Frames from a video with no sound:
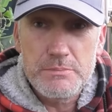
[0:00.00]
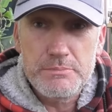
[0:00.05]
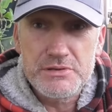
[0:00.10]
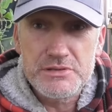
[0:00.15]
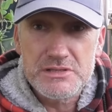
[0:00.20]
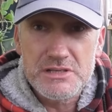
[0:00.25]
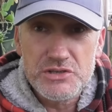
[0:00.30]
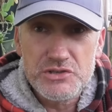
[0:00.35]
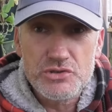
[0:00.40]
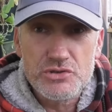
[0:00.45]

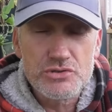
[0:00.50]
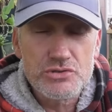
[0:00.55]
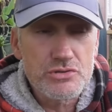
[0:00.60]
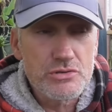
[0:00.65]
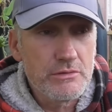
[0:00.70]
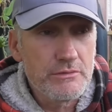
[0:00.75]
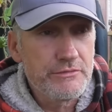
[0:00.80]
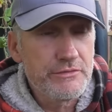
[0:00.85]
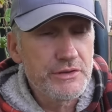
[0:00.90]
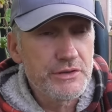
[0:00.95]
positions
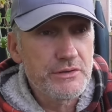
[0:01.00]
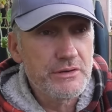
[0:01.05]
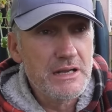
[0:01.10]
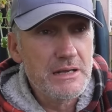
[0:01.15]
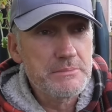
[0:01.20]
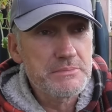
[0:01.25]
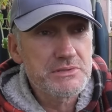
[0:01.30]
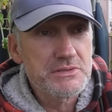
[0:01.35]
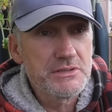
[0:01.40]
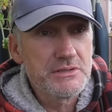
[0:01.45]
up for
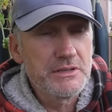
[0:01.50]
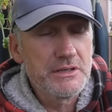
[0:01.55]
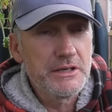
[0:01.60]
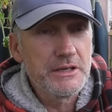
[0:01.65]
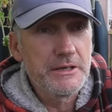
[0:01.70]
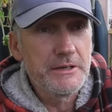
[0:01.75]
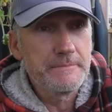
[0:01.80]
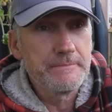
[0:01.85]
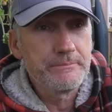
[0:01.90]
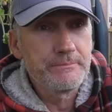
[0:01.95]
grabs, and
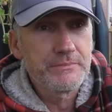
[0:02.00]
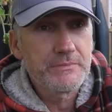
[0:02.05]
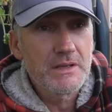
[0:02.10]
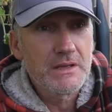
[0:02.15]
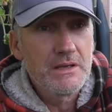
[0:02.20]
um,